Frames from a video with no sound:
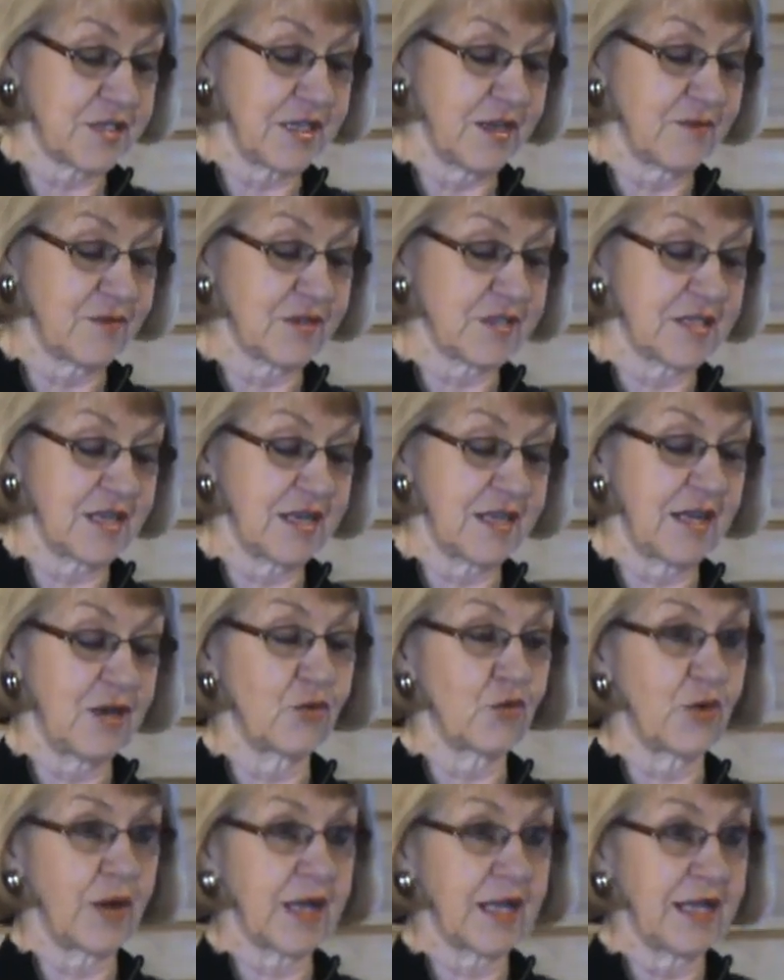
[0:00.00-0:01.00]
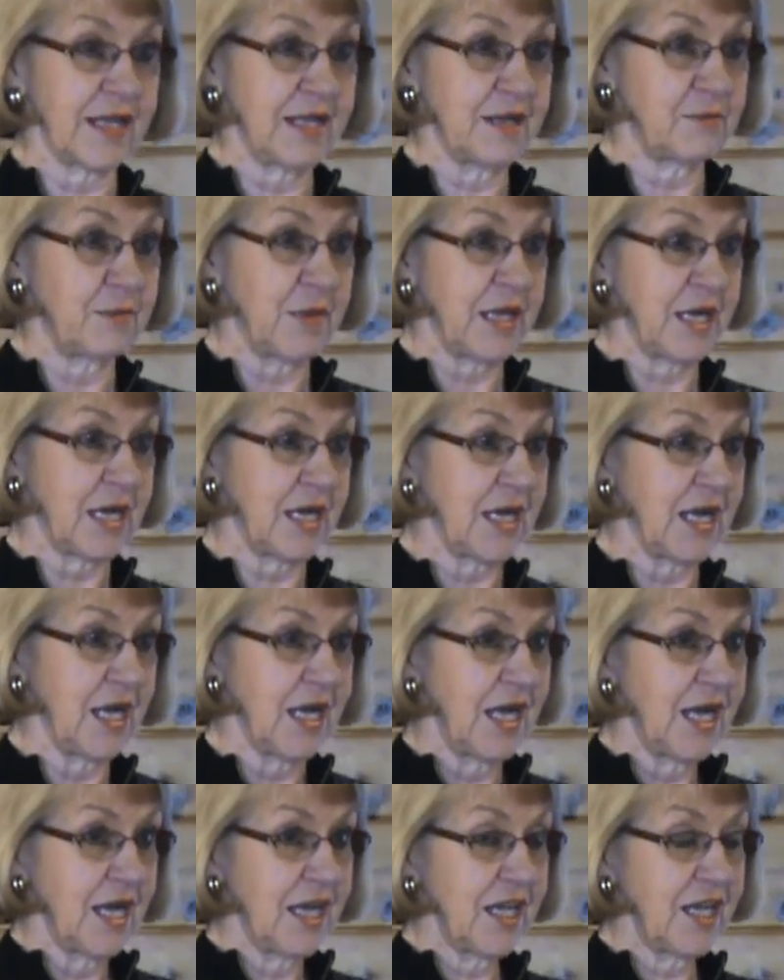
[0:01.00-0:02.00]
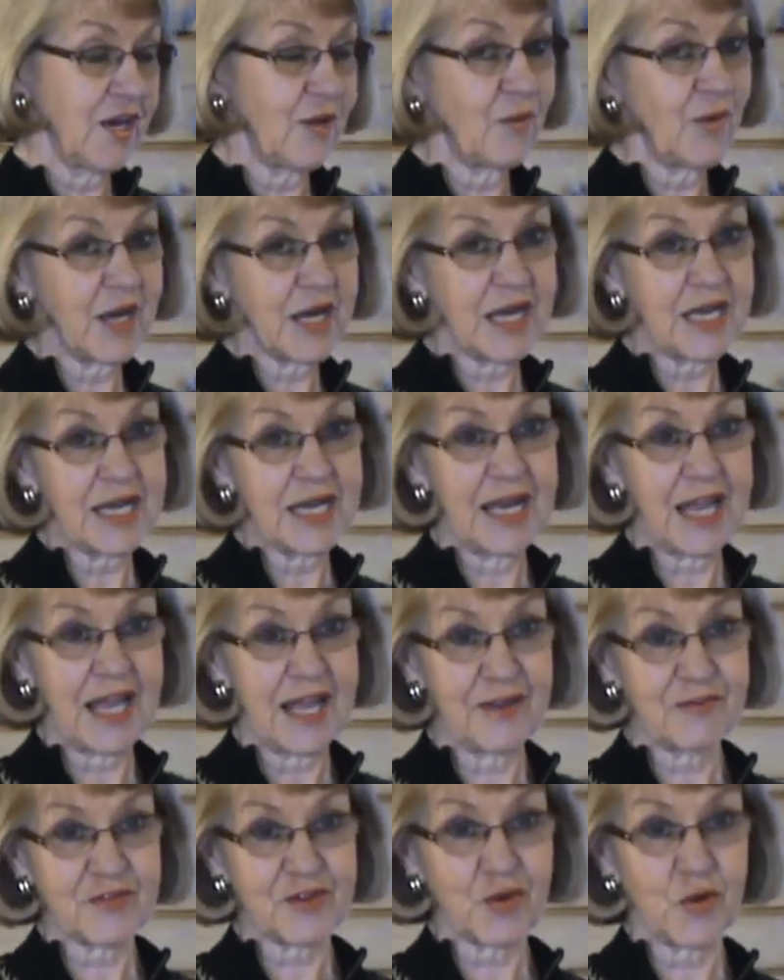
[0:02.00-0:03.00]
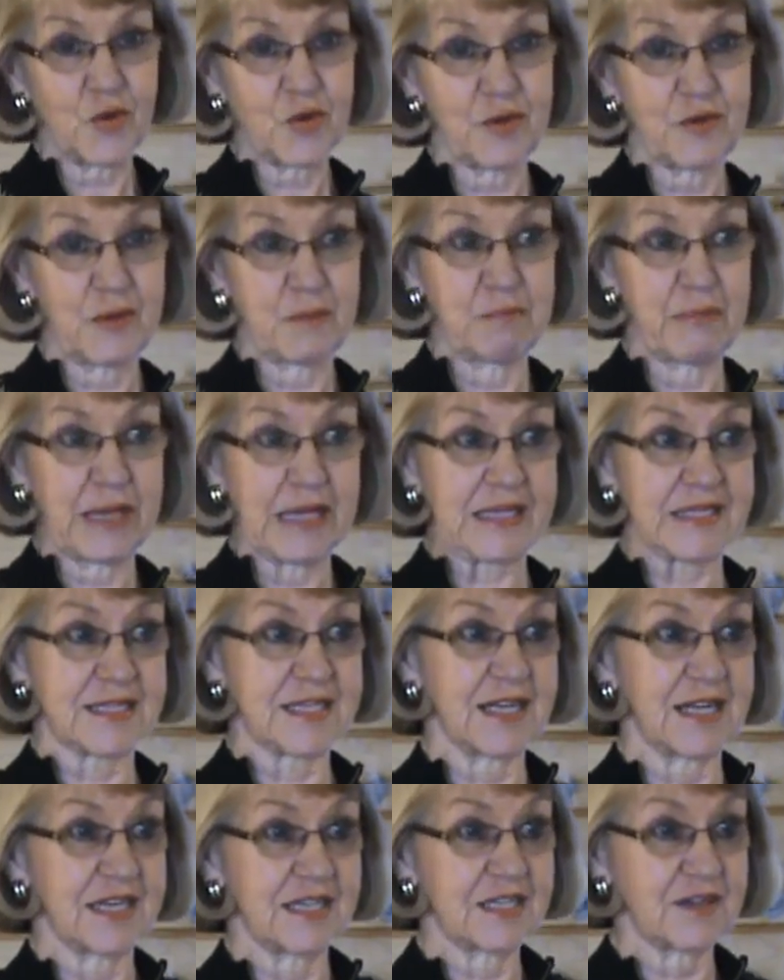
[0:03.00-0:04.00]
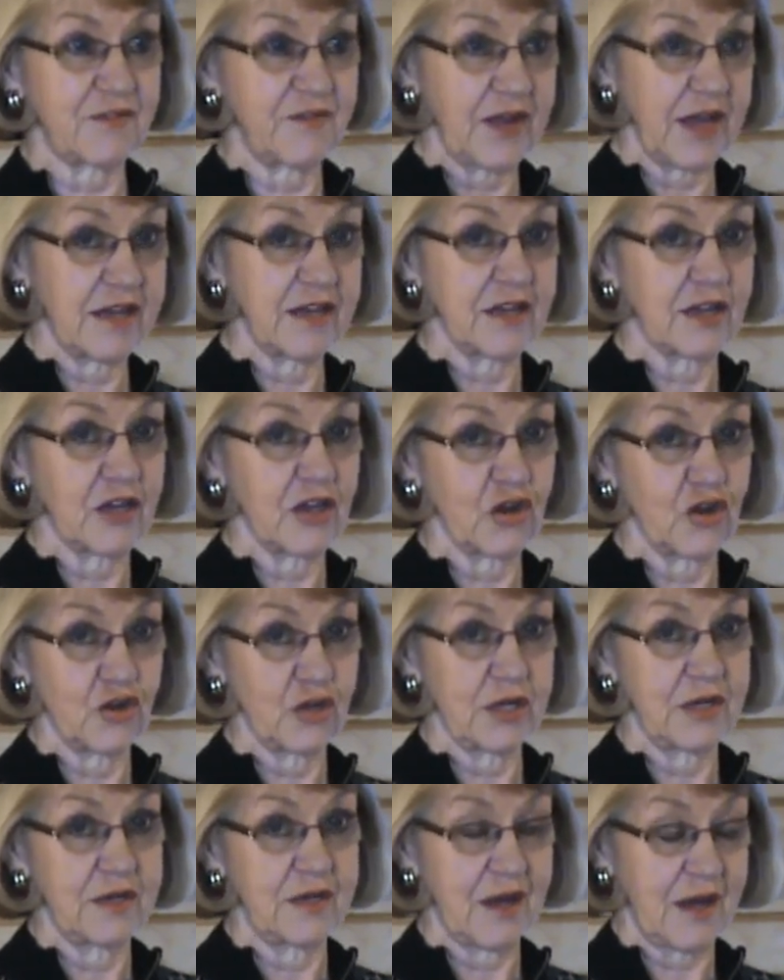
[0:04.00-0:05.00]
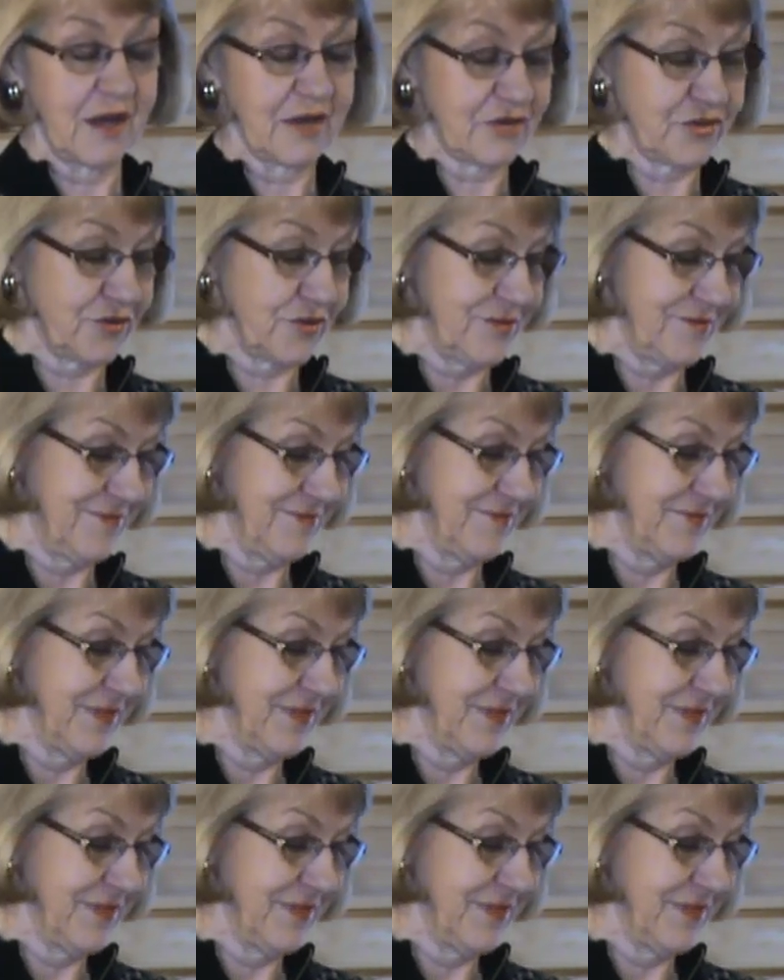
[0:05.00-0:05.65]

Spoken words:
Severson and readily admitted, you know what, I didn't have to go to the big city to find a good doctor.